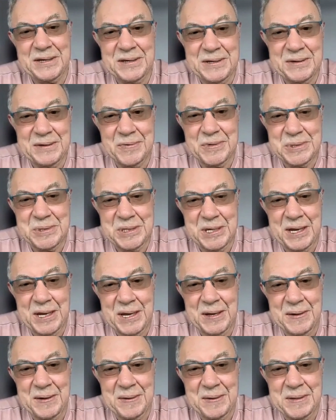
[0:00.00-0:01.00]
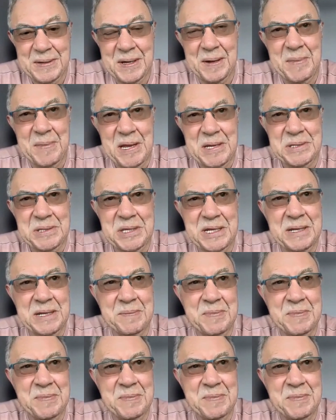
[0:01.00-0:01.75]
It was amazingly